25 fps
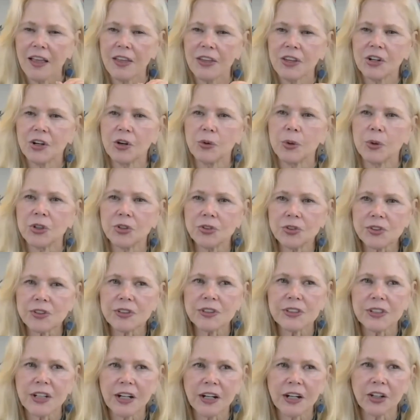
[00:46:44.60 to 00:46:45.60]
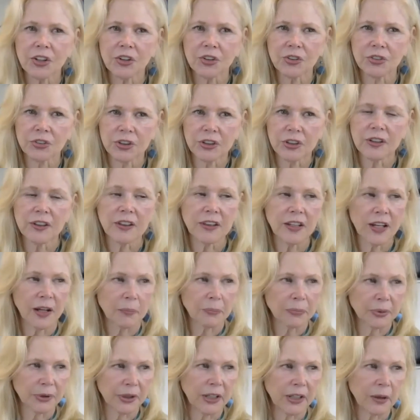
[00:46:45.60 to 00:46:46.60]
You know, when you sit down and you look at
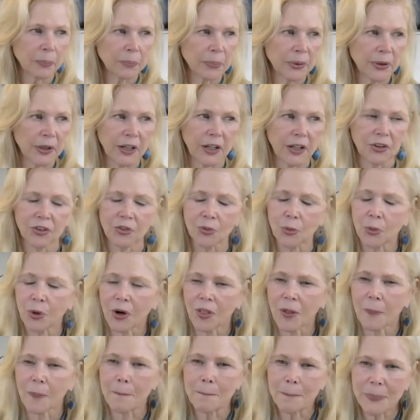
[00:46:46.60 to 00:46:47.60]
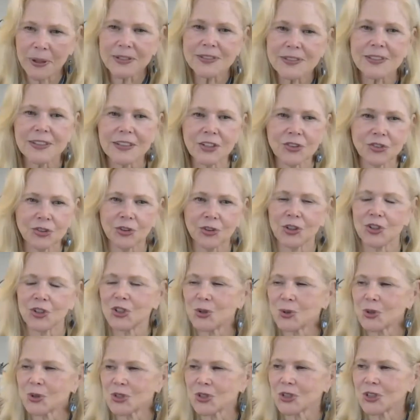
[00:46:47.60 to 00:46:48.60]
that blank page, one of the best things you can
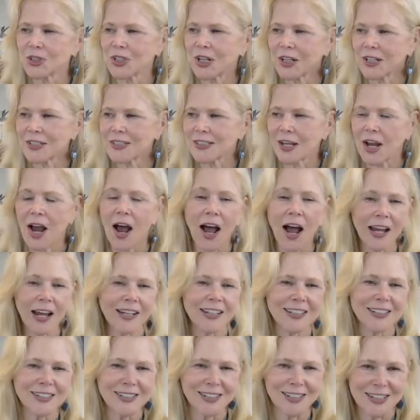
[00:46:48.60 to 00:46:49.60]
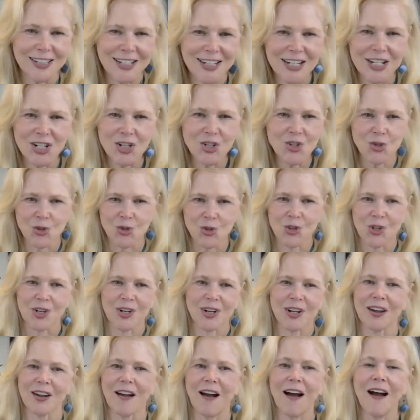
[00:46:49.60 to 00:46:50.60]
do is look down and say, I get to tease you
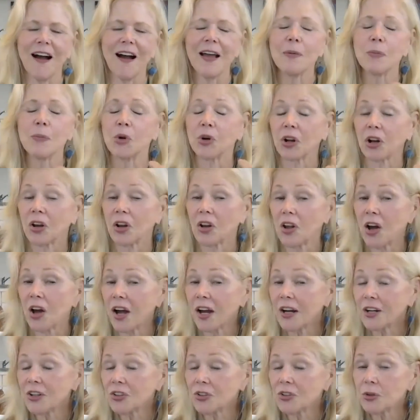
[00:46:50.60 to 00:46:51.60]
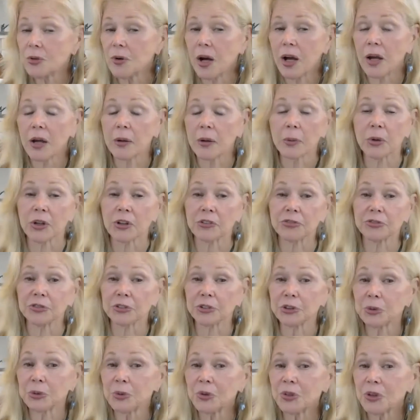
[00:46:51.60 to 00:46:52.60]
today. I am going to lie to you. I'm going to
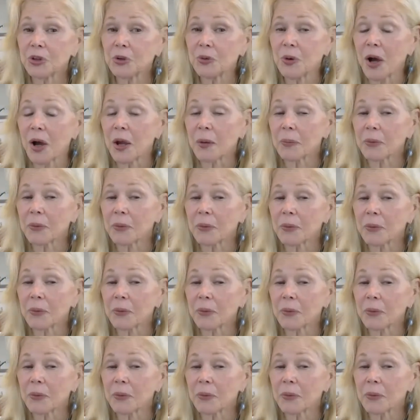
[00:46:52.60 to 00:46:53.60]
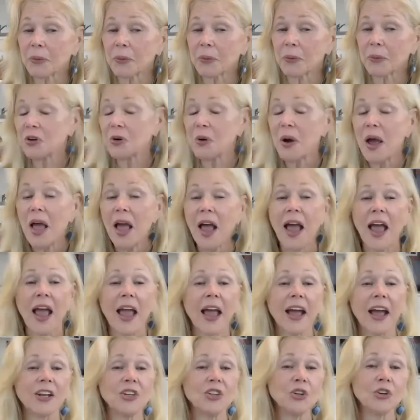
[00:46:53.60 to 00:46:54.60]
flirt with you. I'm going to have fun with you.
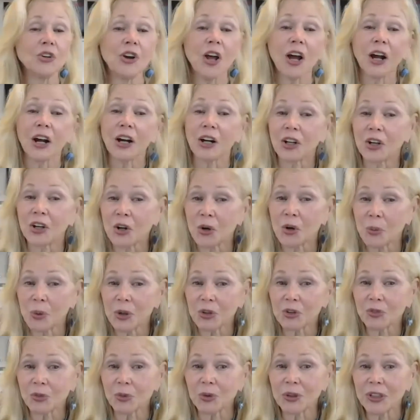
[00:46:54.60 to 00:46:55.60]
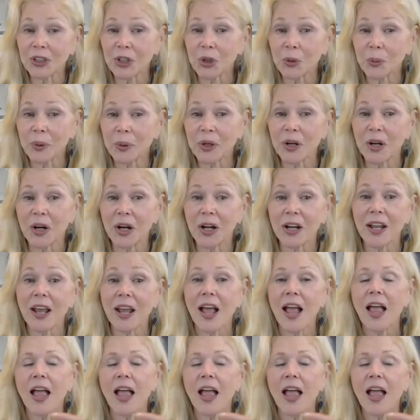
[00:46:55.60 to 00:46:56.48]
And you're not going to know what's really going on